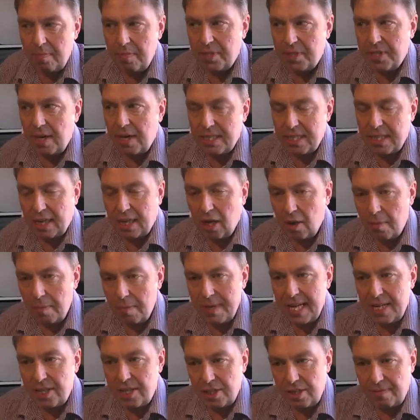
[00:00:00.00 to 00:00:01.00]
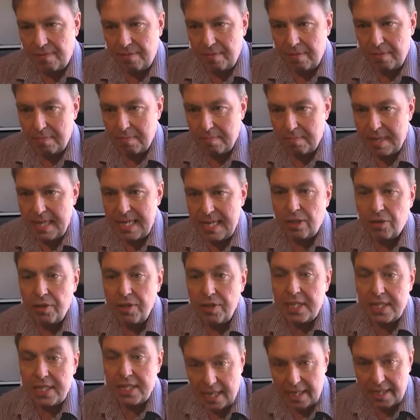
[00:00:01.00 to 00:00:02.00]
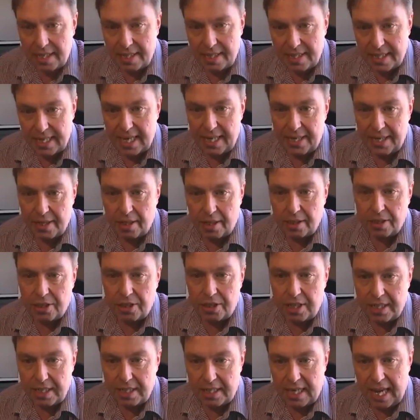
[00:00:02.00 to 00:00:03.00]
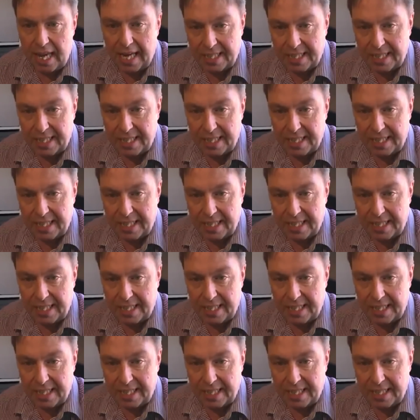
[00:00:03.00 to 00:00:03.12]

So it's a combination of me understanding the technologies,